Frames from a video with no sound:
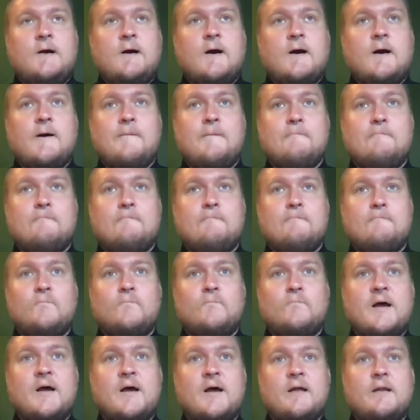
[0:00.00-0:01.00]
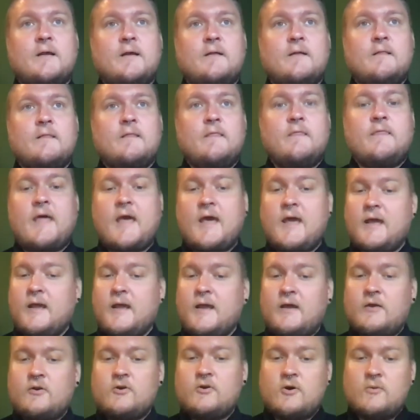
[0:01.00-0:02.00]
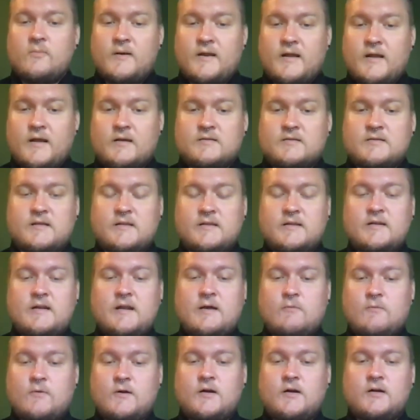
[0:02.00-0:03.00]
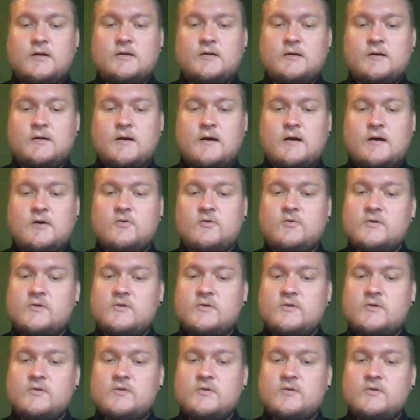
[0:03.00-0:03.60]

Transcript: um, but they and nobody else on the network uh,